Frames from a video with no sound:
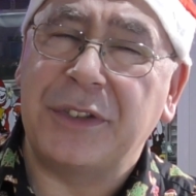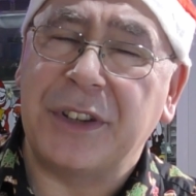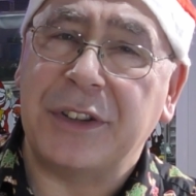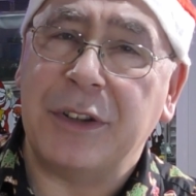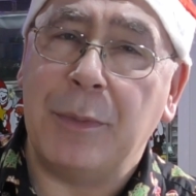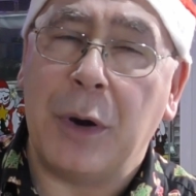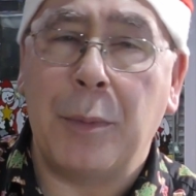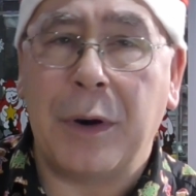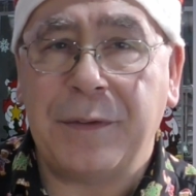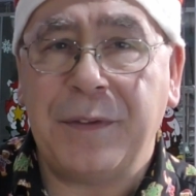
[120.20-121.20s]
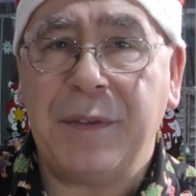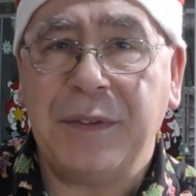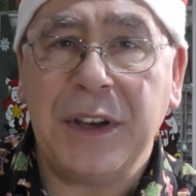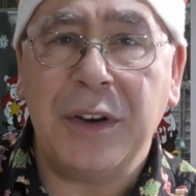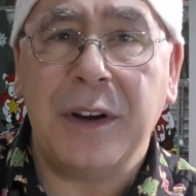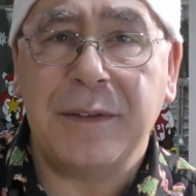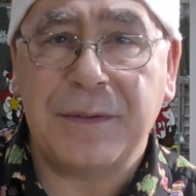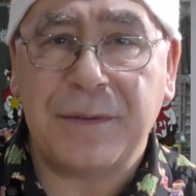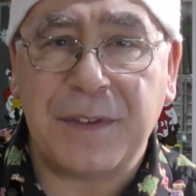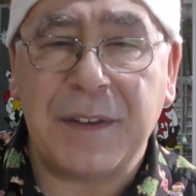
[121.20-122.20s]
system on my fifty-nine
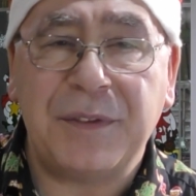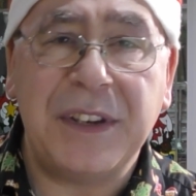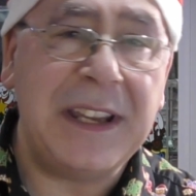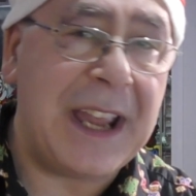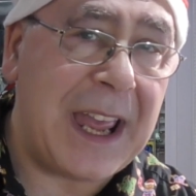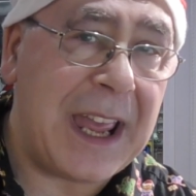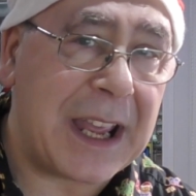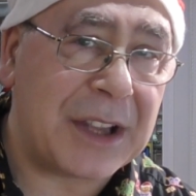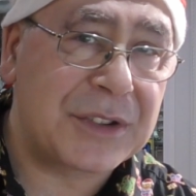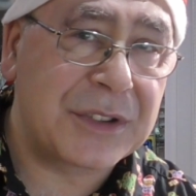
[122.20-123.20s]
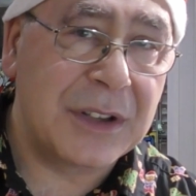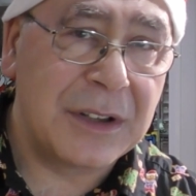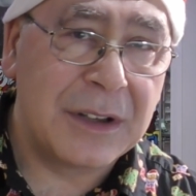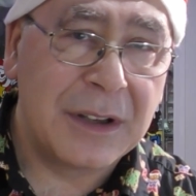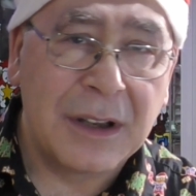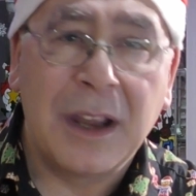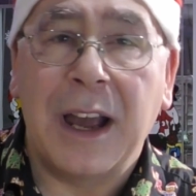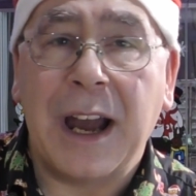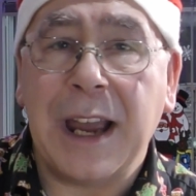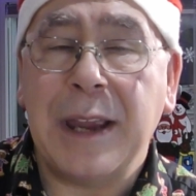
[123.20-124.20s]
fifty X
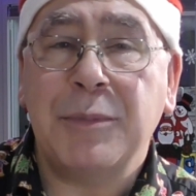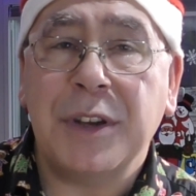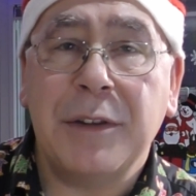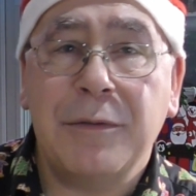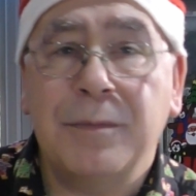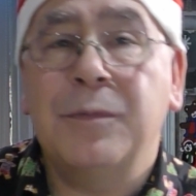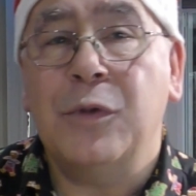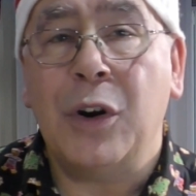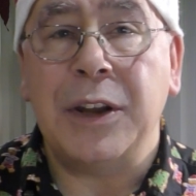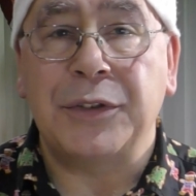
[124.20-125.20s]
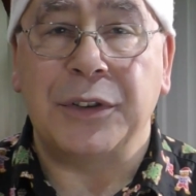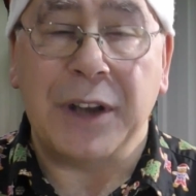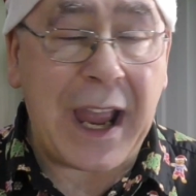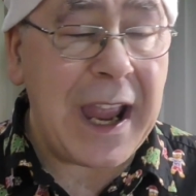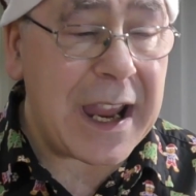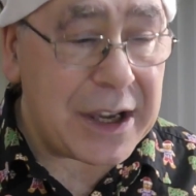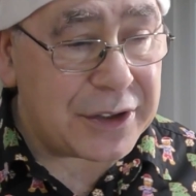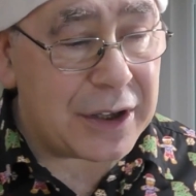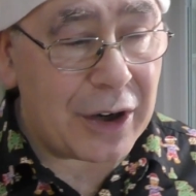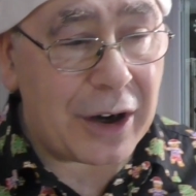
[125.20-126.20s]
A M D Ryzen, and
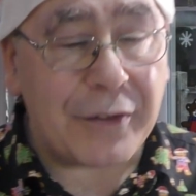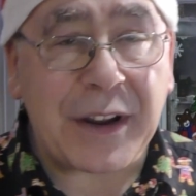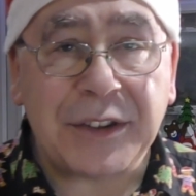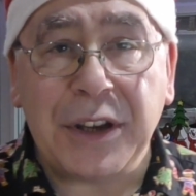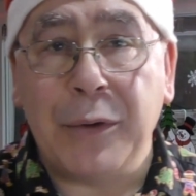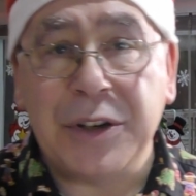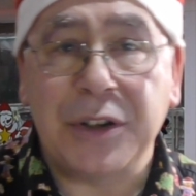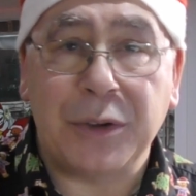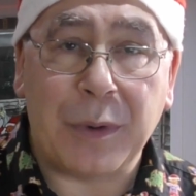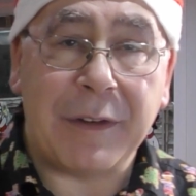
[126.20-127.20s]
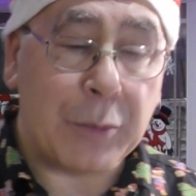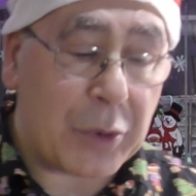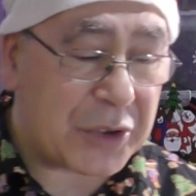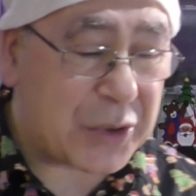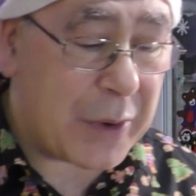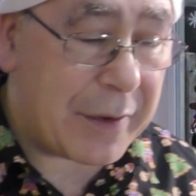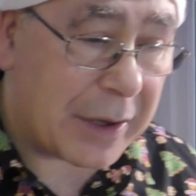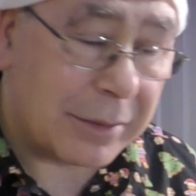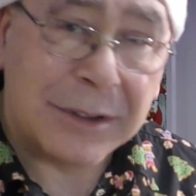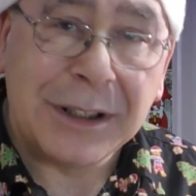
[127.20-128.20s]
I've had no issues with it whatsoever.
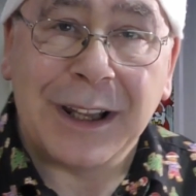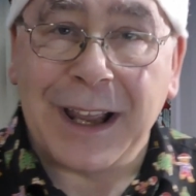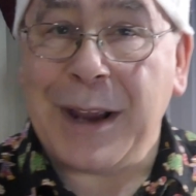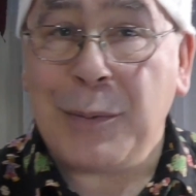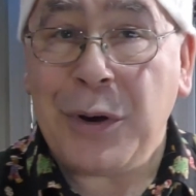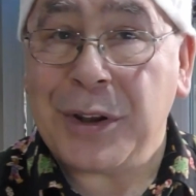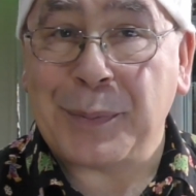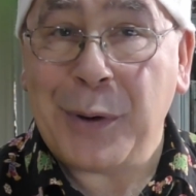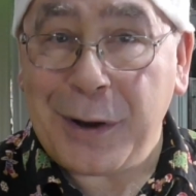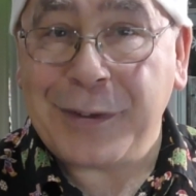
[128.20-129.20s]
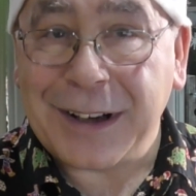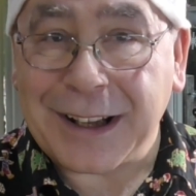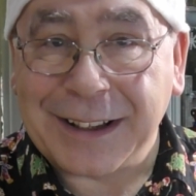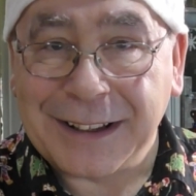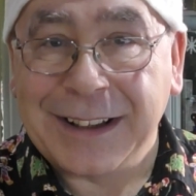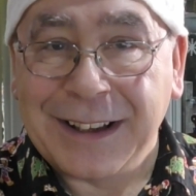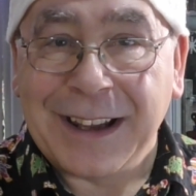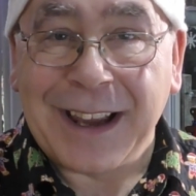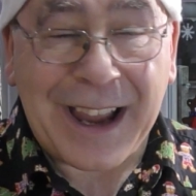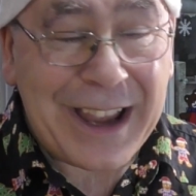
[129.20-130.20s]
It works perfectly.
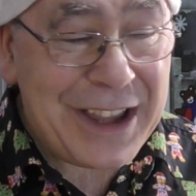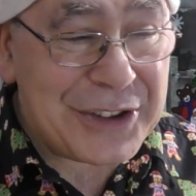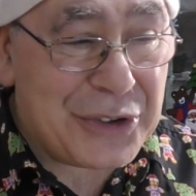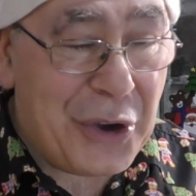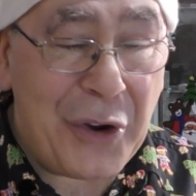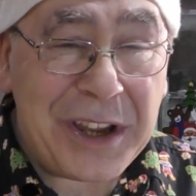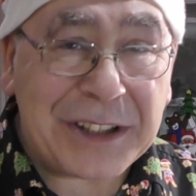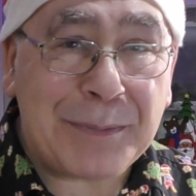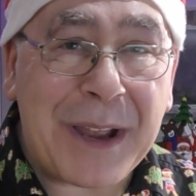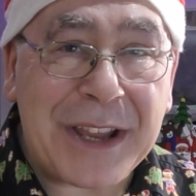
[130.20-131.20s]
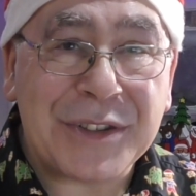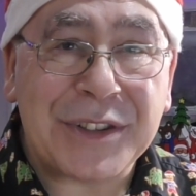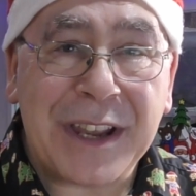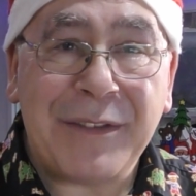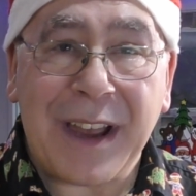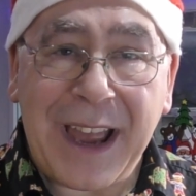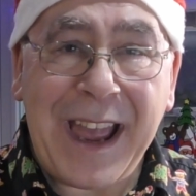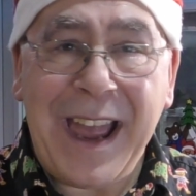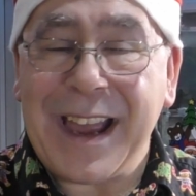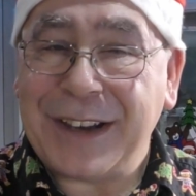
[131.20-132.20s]
It's not expensive,
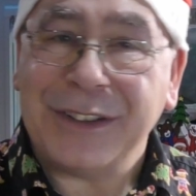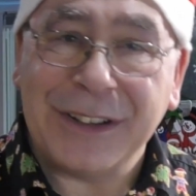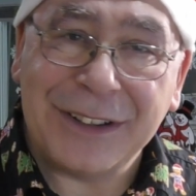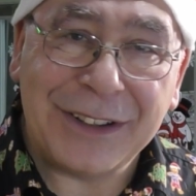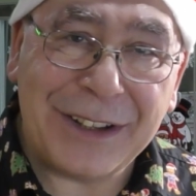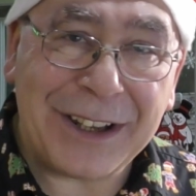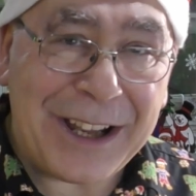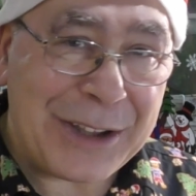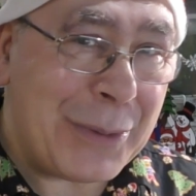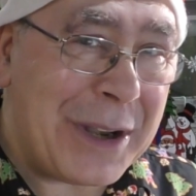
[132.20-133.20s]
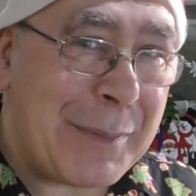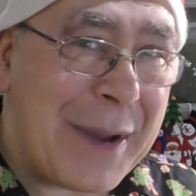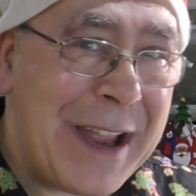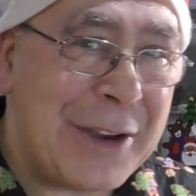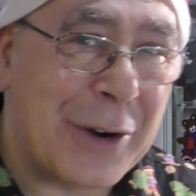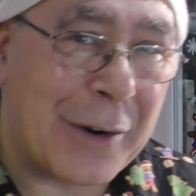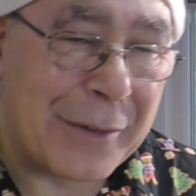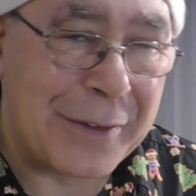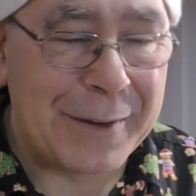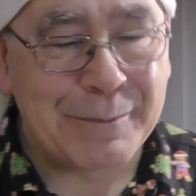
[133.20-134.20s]
and you get twenty pound off.
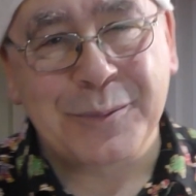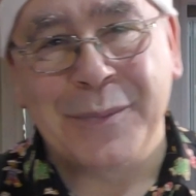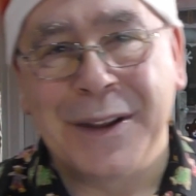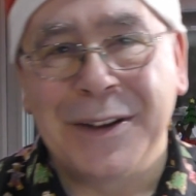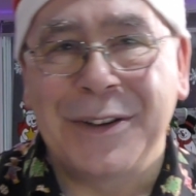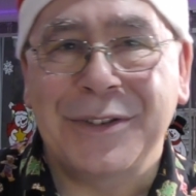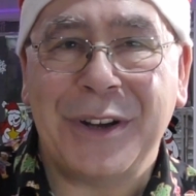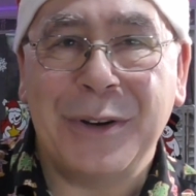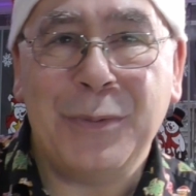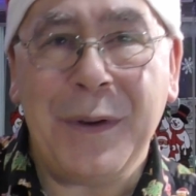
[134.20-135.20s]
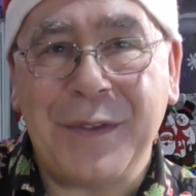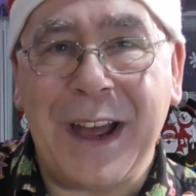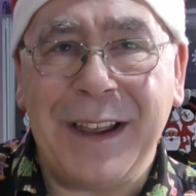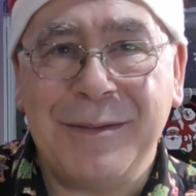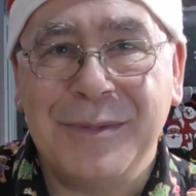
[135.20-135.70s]
So with that,